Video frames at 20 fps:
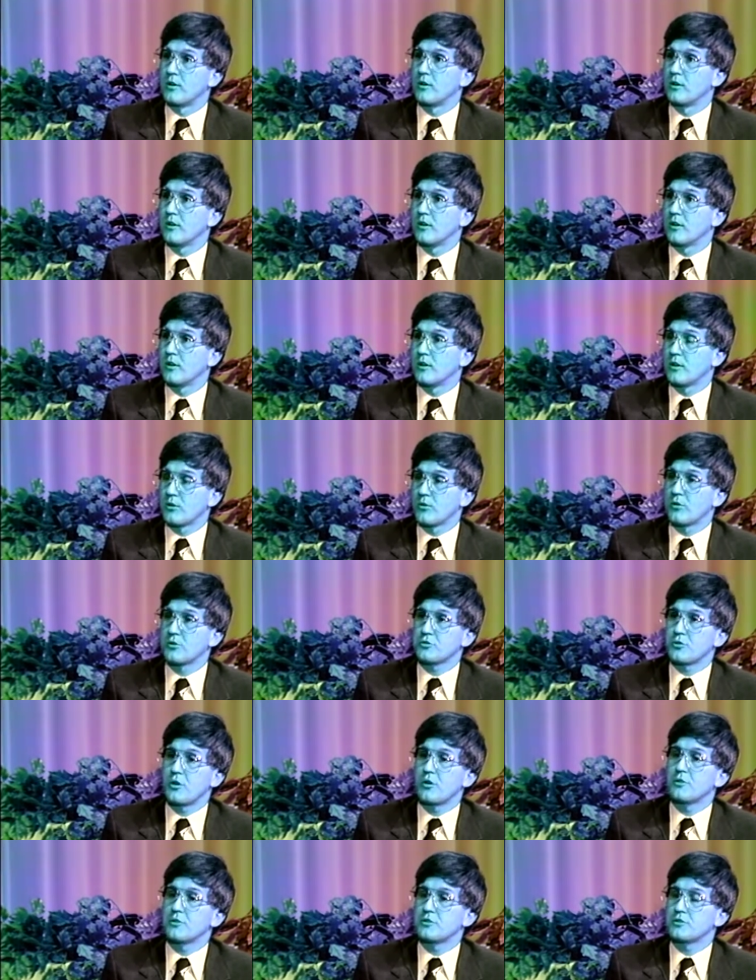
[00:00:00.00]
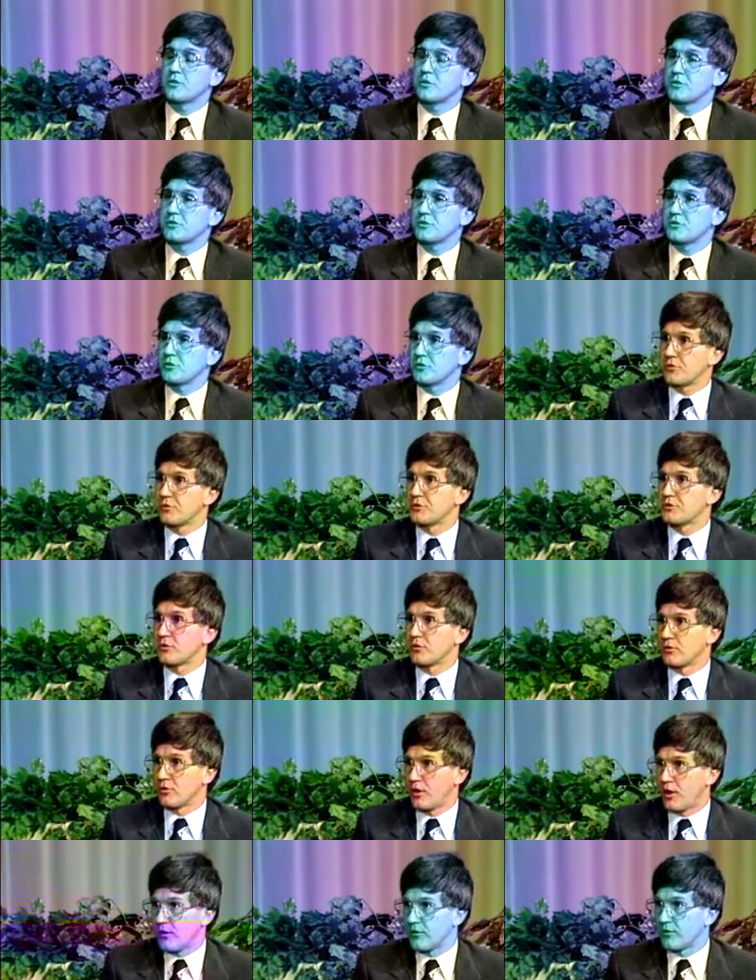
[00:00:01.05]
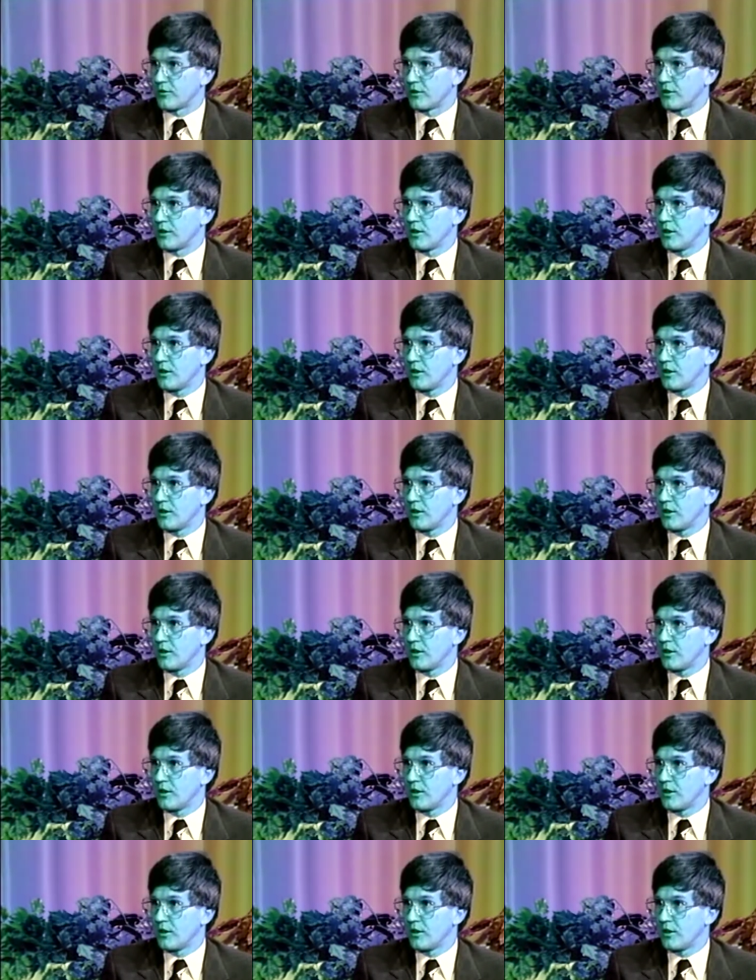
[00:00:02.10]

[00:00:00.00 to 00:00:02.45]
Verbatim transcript: Mm-hmm. And of course, all these citizens are doing so lawfully